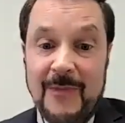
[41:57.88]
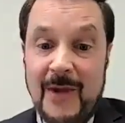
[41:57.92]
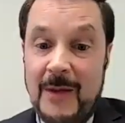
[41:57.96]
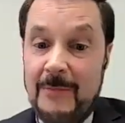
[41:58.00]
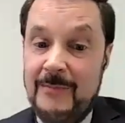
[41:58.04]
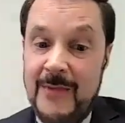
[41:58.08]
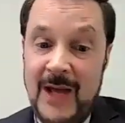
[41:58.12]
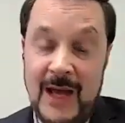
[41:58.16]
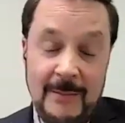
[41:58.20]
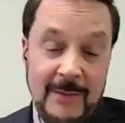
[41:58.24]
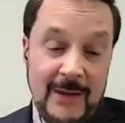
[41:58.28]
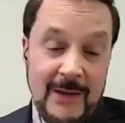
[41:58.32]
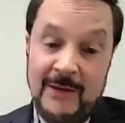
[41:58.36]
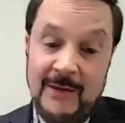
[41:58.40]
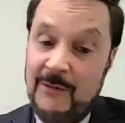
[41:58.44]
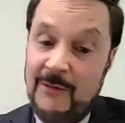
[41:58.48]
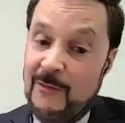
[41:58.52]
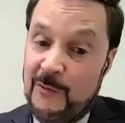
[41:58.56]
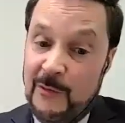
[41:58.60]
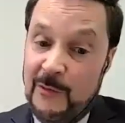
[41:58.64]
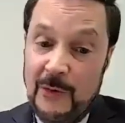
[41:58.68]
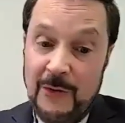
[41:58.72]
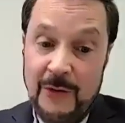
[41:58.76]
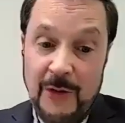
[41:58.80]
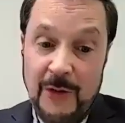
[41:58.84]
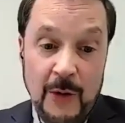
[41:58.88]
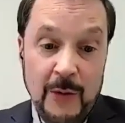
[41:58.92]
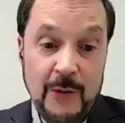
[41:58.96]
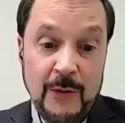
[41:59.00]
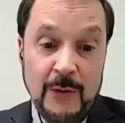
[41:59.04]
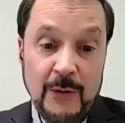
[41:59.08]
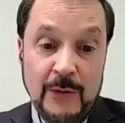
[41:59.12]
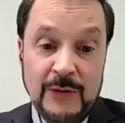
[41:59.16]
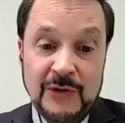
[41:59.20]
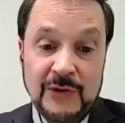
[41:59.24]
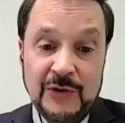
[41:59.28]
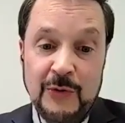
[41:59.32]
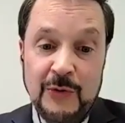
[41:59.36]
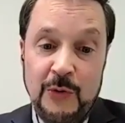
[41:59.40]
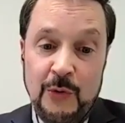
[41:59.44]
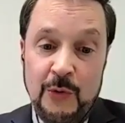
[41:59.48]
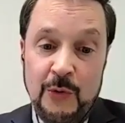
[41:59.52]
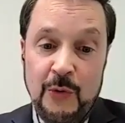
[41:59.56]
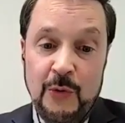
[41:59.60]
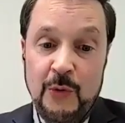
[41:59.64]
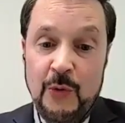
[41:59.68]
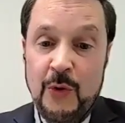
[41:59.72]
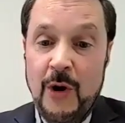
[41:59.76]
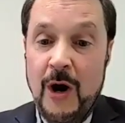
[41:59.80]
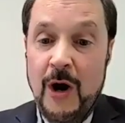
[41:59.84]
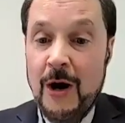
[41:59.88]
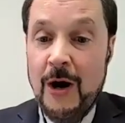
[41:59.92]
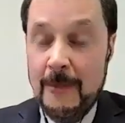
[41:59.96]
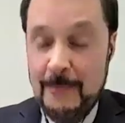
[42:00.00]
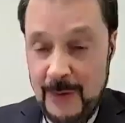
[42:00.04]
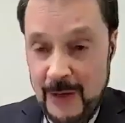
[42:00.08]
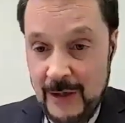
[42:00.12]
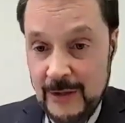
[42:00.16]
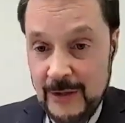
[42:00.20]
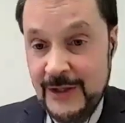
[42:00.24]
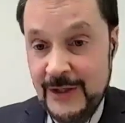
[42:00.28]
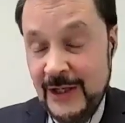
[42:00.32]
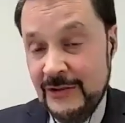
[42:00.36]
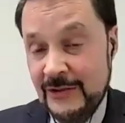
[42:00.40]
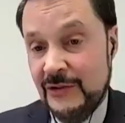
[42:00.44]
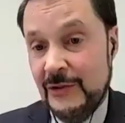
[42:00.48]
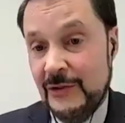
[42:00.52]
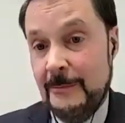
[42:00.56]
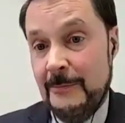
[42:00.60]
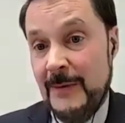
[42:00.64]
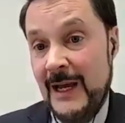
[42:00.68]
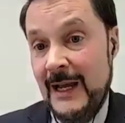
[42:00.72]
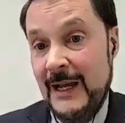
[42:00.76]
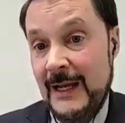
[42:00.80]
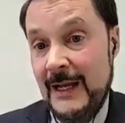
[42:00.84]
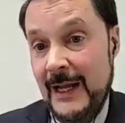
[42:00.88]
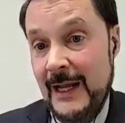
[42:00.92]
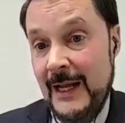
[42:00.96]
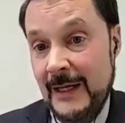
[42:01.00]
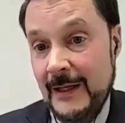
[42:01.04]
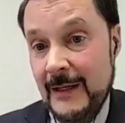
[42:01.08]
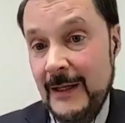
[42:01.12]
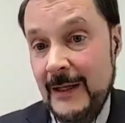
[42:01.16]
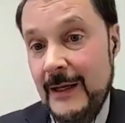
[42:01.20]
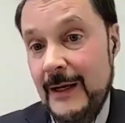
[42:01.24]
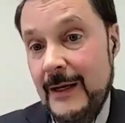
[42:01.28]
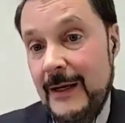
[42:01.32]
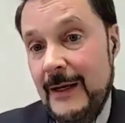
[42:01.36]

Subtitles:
Maybe for those who are participating